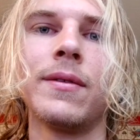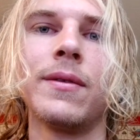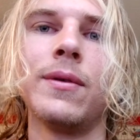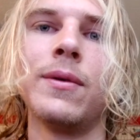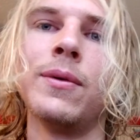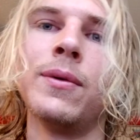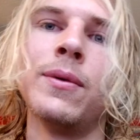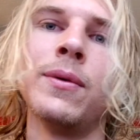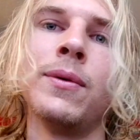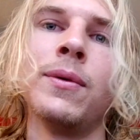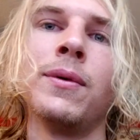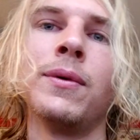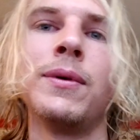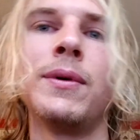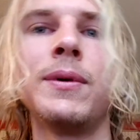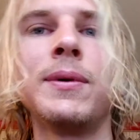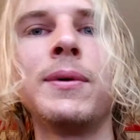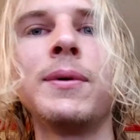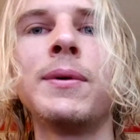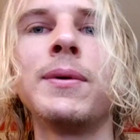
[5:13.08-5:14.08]
Do
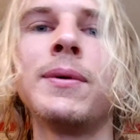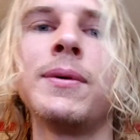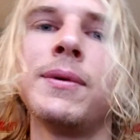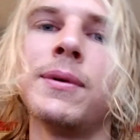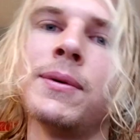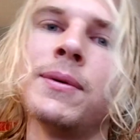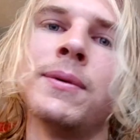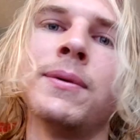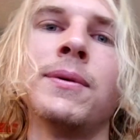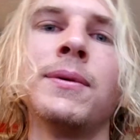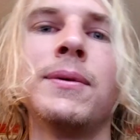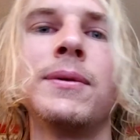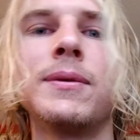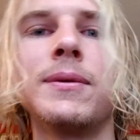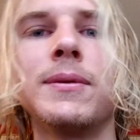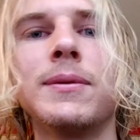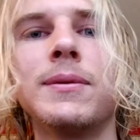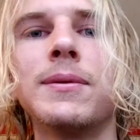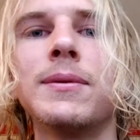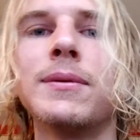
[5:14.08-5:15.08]
do do
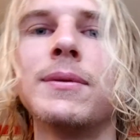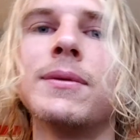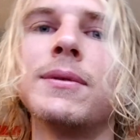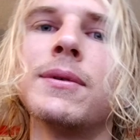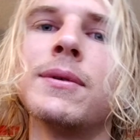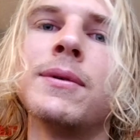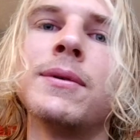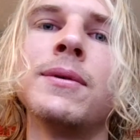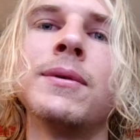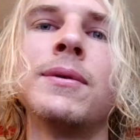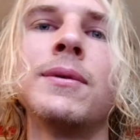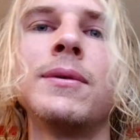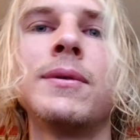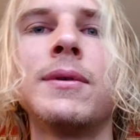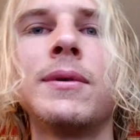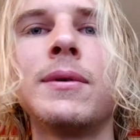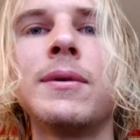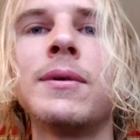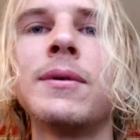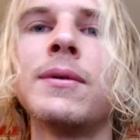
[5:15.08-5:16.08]
do do
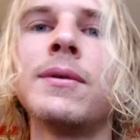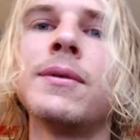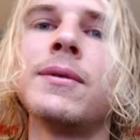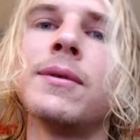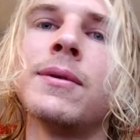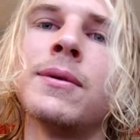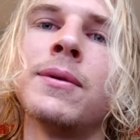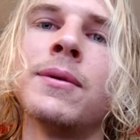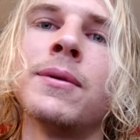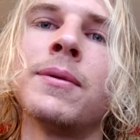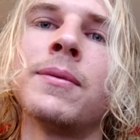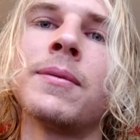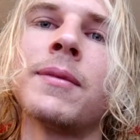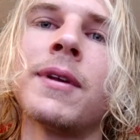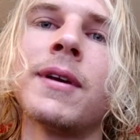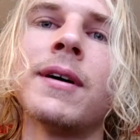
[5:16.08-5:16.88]
do do.